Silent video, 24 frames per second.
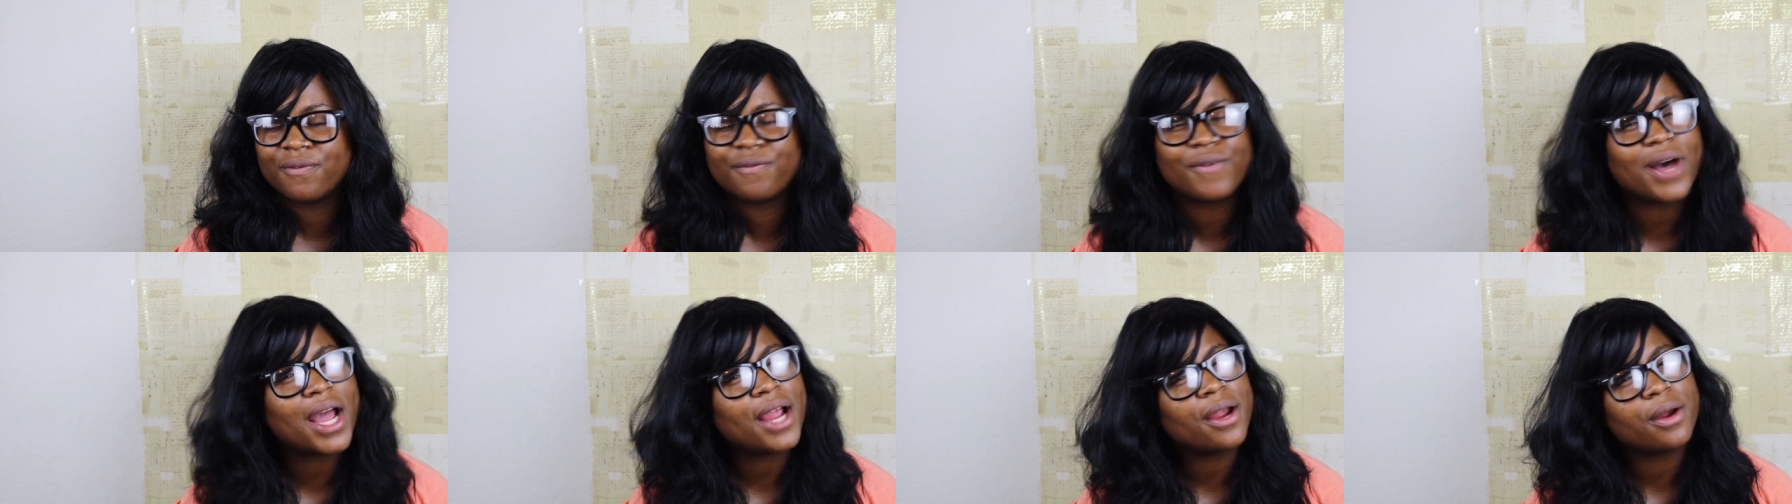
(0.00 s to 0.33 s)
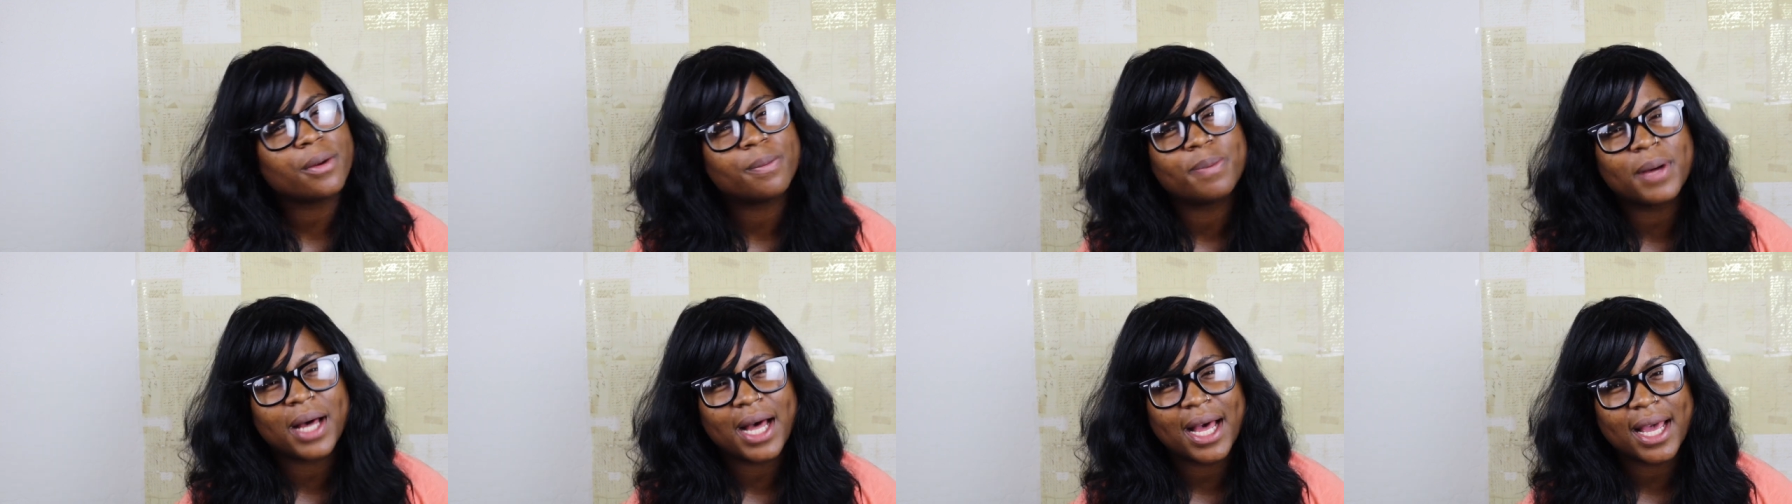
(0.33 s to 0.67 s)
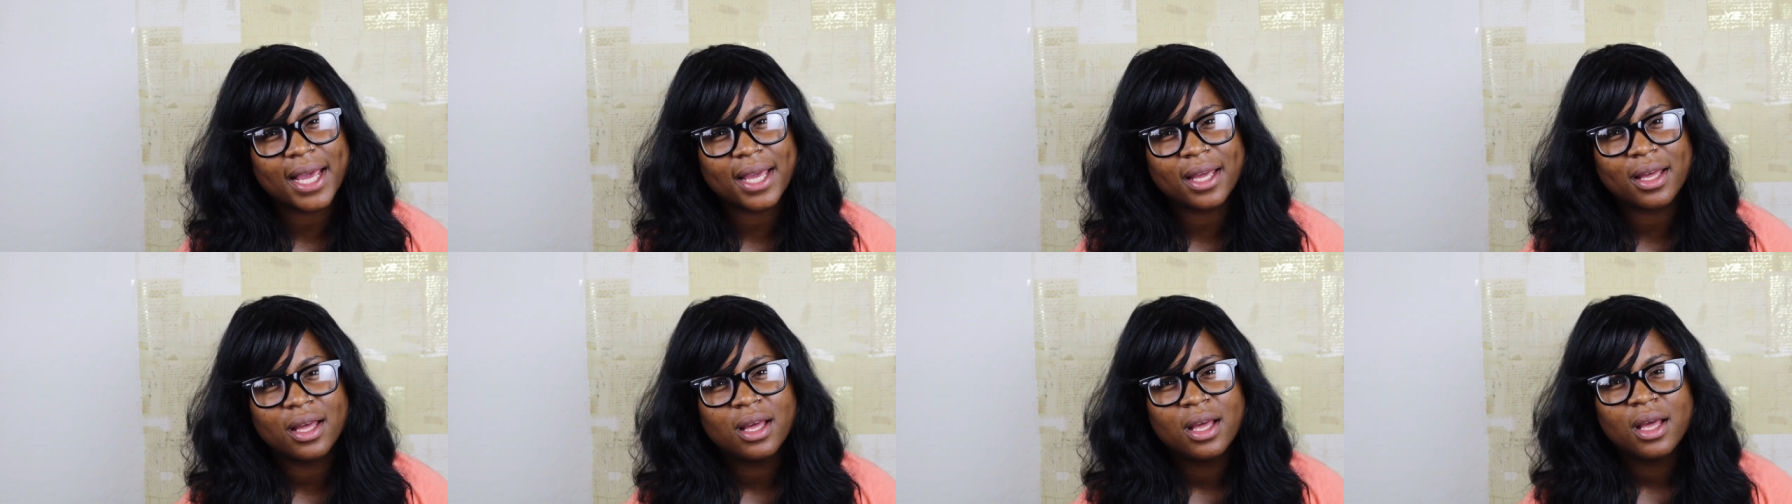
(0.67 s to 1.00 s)
Fire
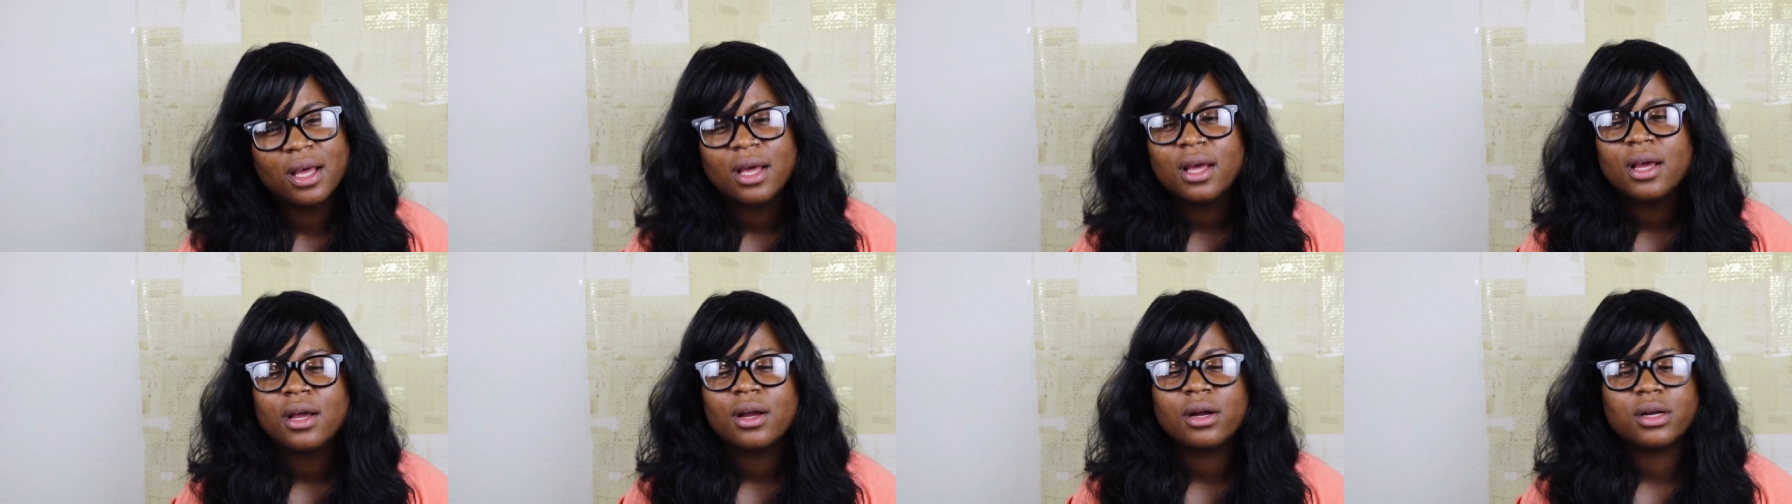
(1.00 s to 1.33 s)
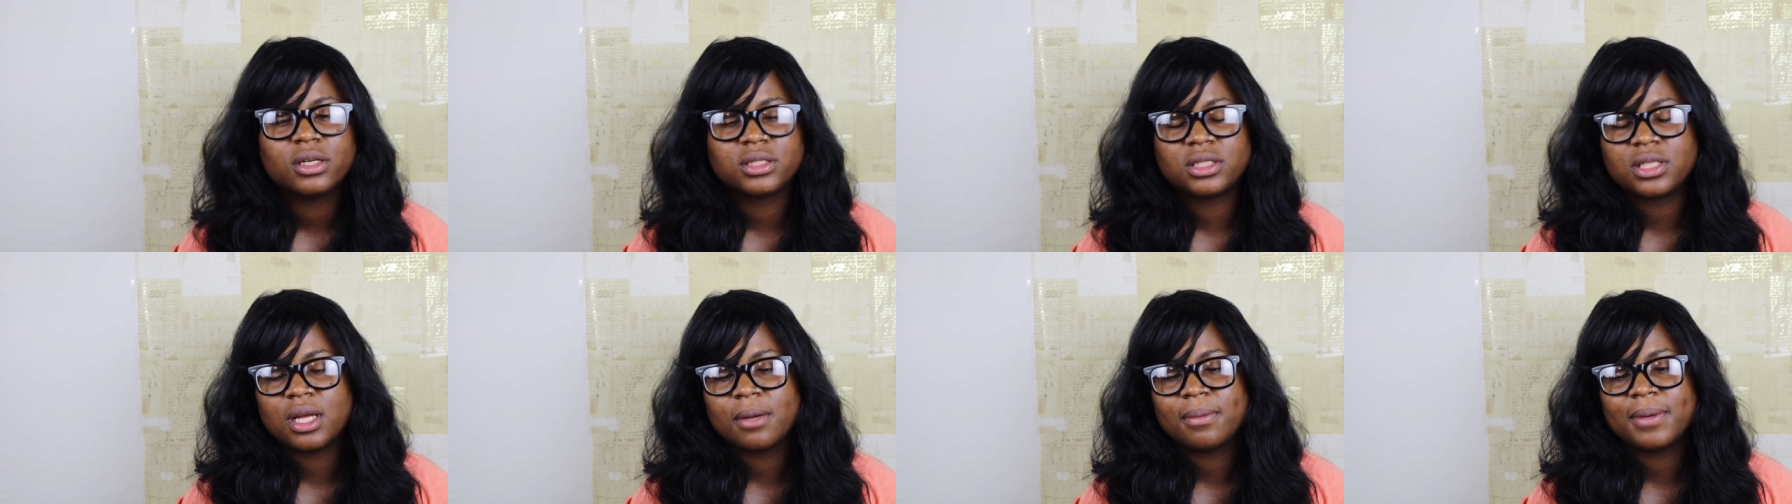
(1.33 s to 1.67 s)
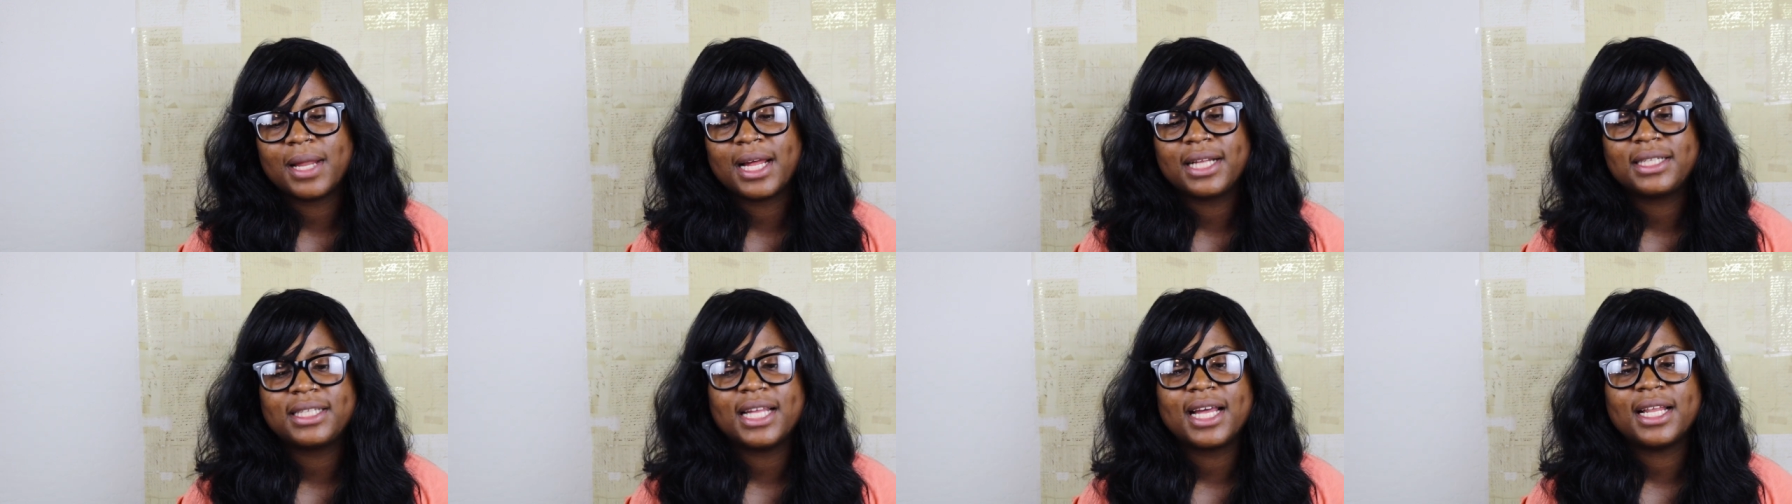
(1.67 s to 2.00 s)
Pie or something
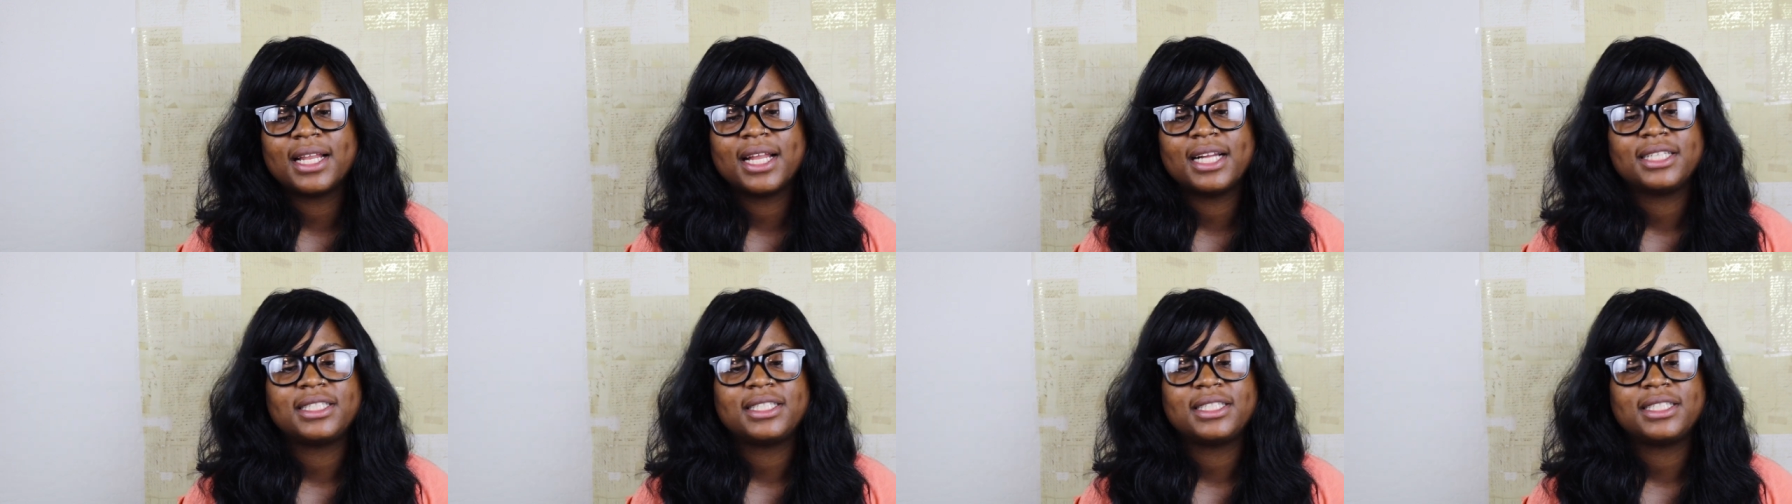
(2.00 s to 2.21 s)
like that.